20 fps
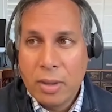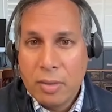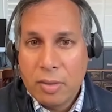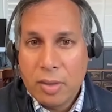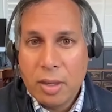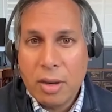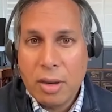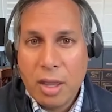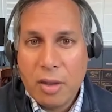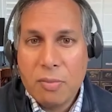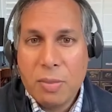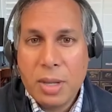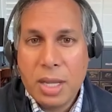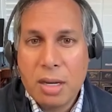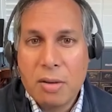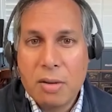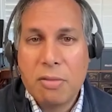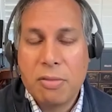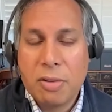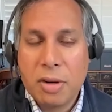that have made
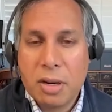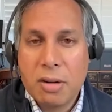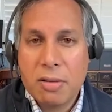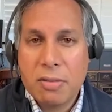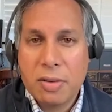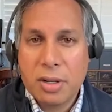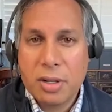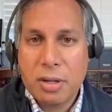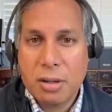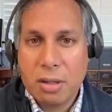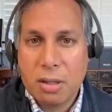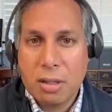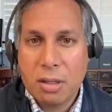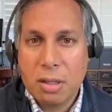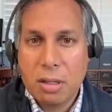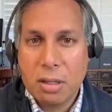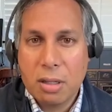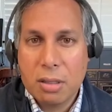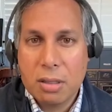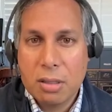it very, very
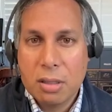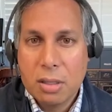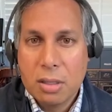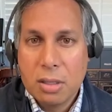hard